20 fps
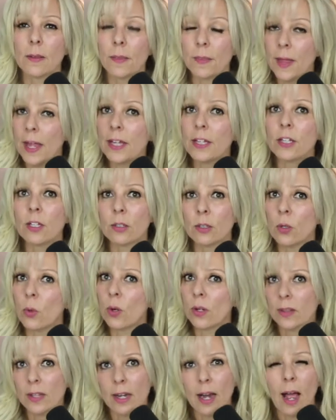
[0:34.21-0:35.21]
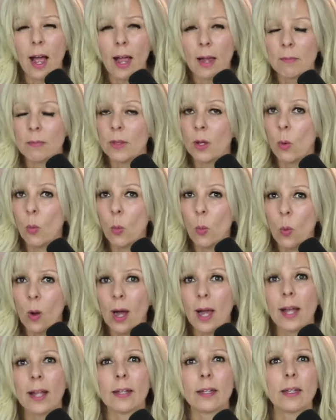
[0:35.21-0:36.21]
Thank you, Lord, that I'm the
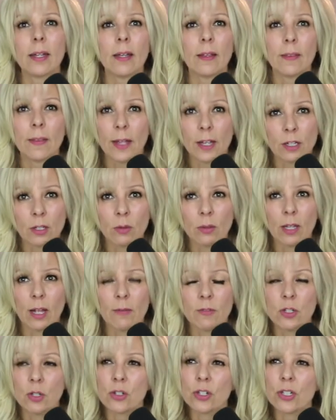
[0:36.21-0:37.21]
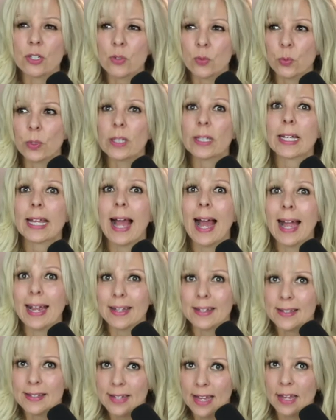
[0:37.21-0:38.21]
one that you love, to just really
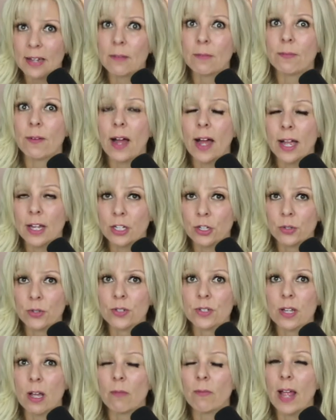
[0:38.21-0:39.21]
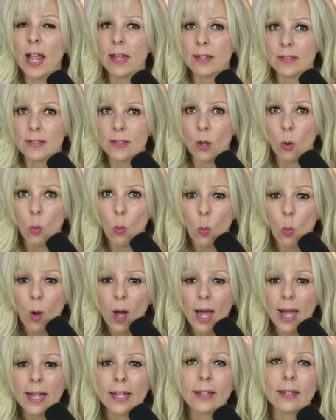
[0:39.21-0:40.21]
identify yourself as the
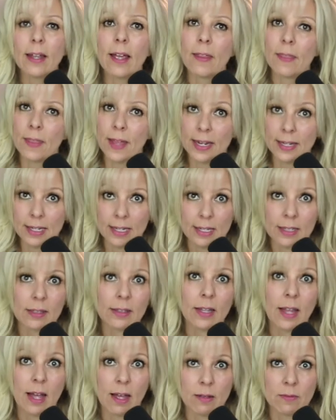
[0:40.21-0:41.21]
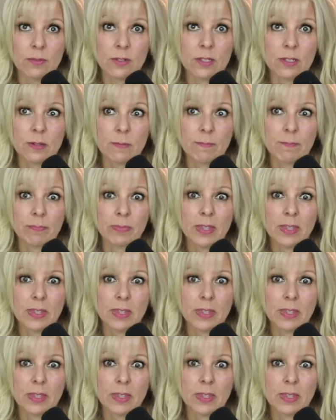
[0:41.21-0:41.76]
one that He loves